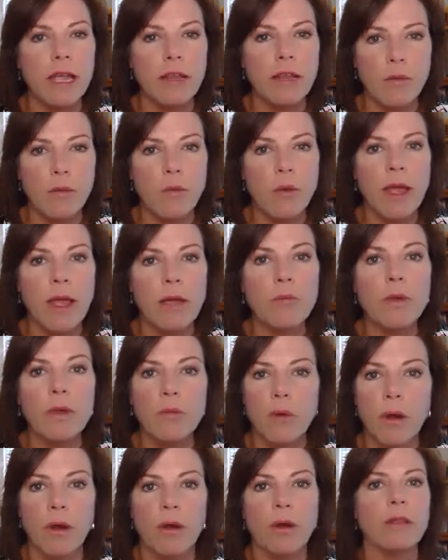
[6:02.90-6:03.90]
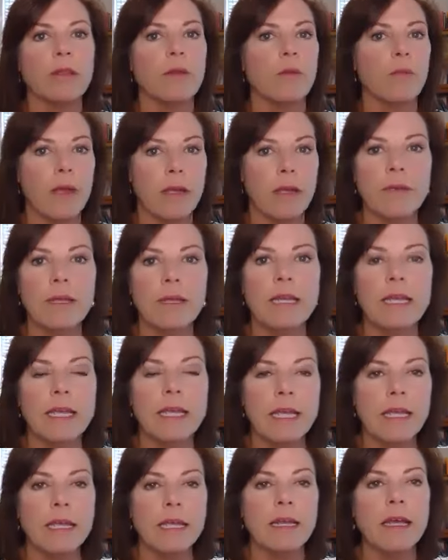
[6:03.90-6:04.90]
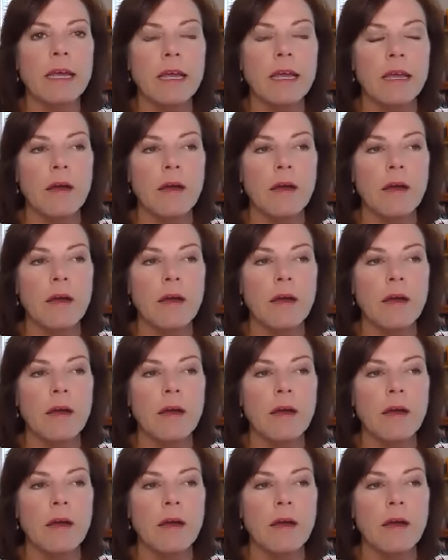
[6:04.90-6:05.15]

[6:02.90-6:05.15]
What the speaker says: at the way we work, the way we lead.